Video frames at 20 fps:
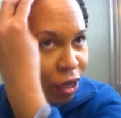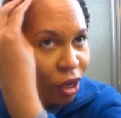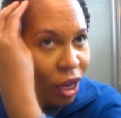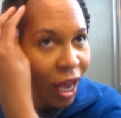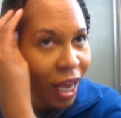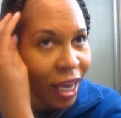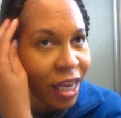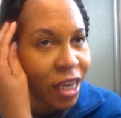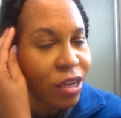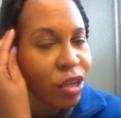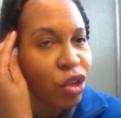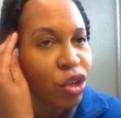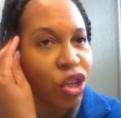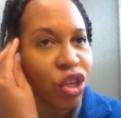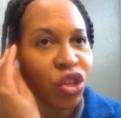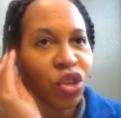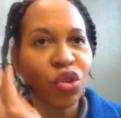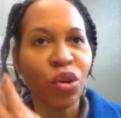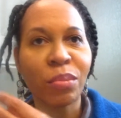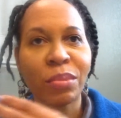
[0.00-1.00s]
I can
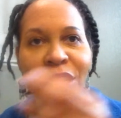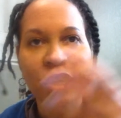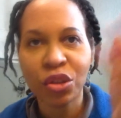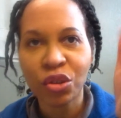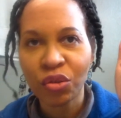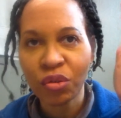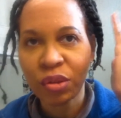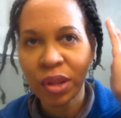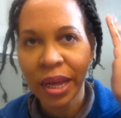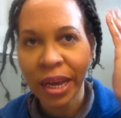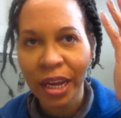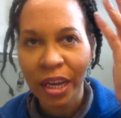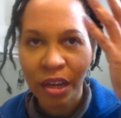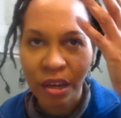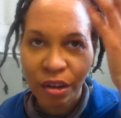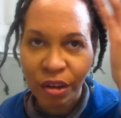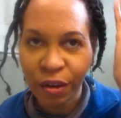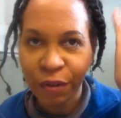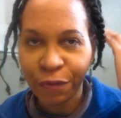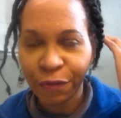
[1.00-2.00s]
just normally do like
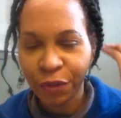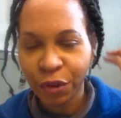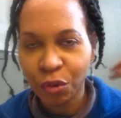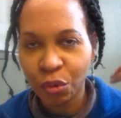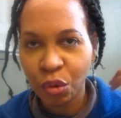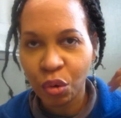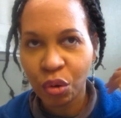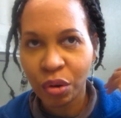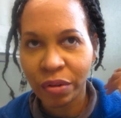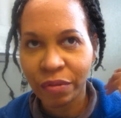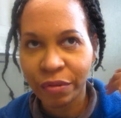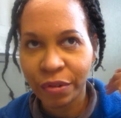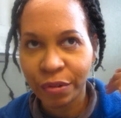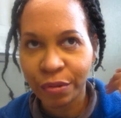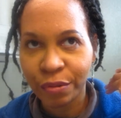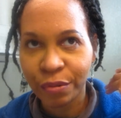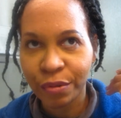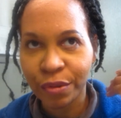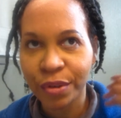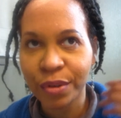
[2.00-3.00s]
a few
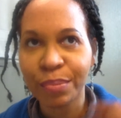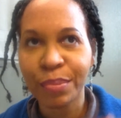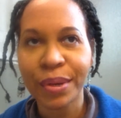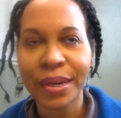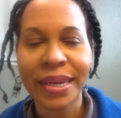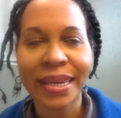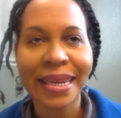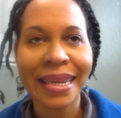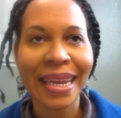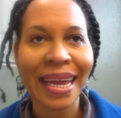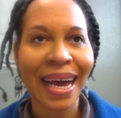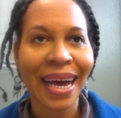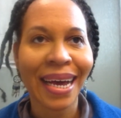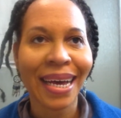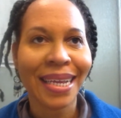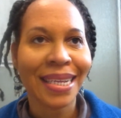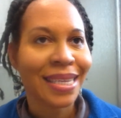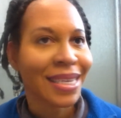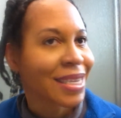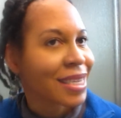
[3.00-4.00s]
cornrows, but
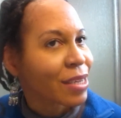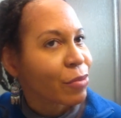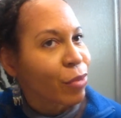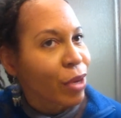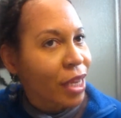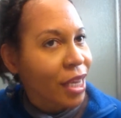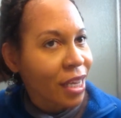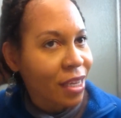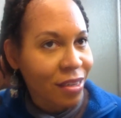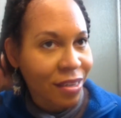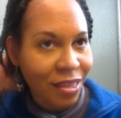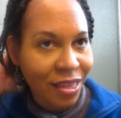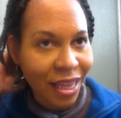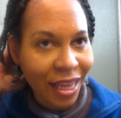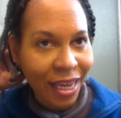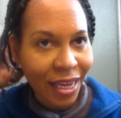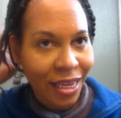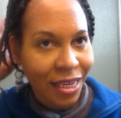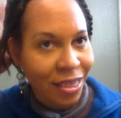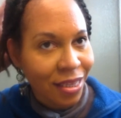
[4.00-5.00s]
not when it gets
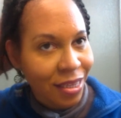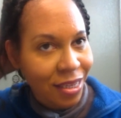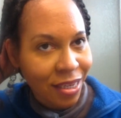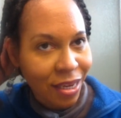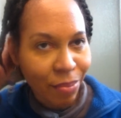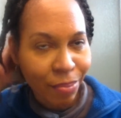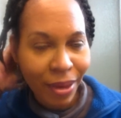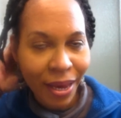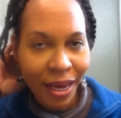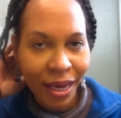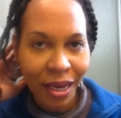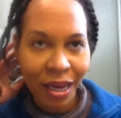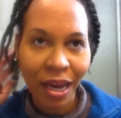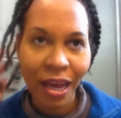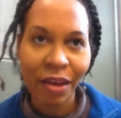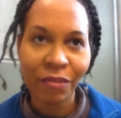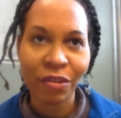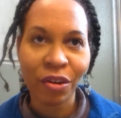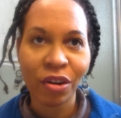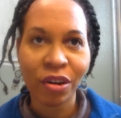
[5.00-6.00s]
like to the back. I
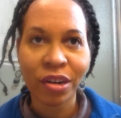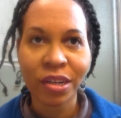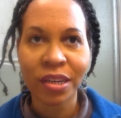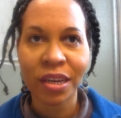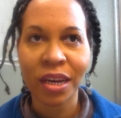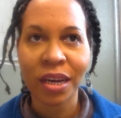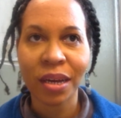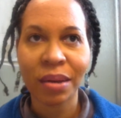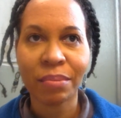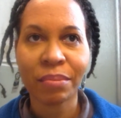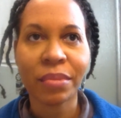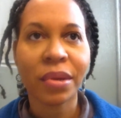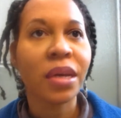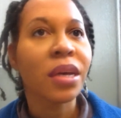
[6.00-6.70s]
have a hard time.